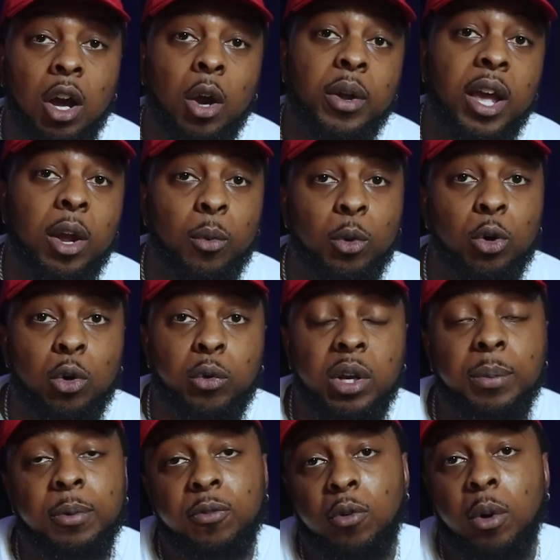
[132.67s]
Okay, real
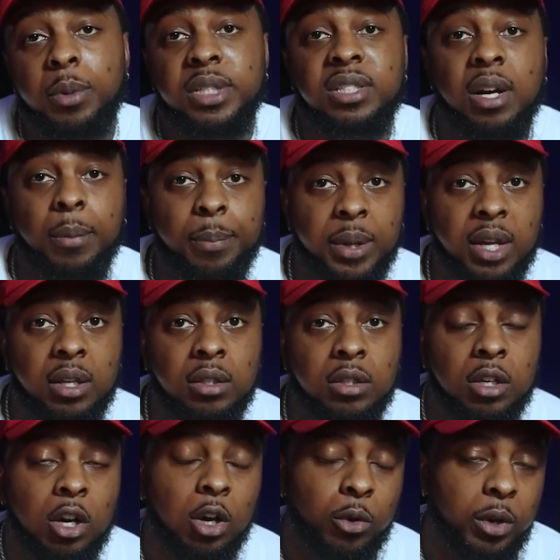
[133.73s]
quick before we jump in,
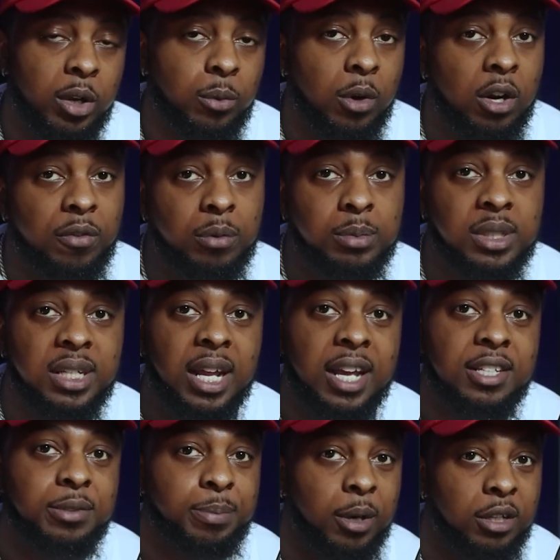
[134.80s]
a quick word from
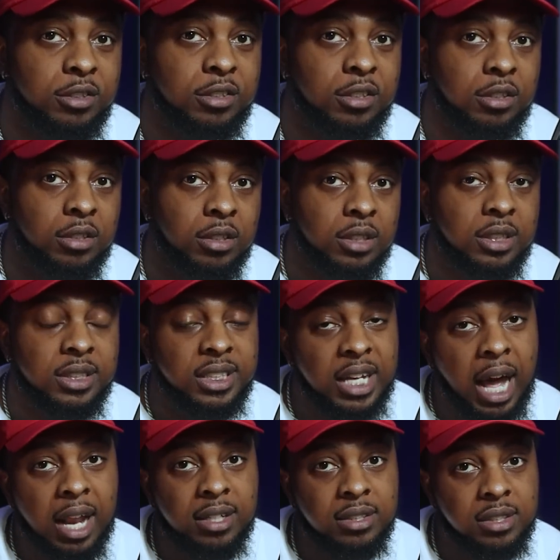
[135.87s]
today's sponsor,
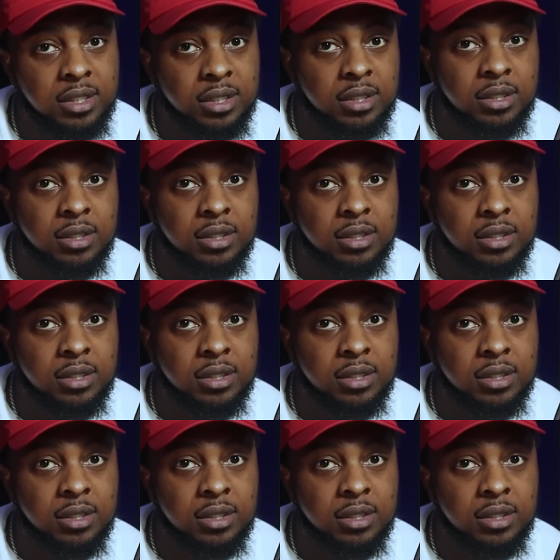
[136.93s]
Geology.